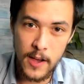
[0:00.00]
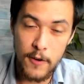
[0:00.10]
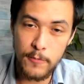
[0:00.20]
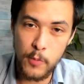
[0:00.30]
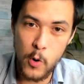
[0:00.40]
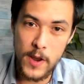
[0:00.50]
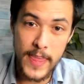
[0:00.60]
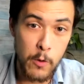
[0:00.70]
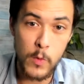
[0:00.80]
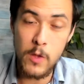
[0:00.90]
of porn
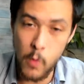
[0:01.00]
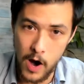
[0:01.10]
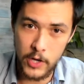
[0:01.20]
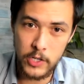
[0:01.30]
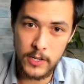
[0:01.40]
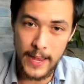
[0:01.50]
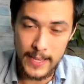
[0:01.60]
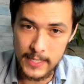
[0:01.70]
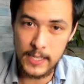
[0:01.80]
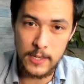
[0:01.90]
that we watch
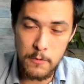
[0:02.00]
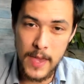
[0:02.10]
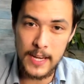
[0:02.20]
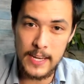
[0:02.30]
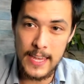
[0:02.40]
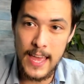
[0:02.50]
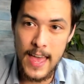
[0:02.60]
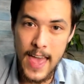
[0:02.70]
as a humanity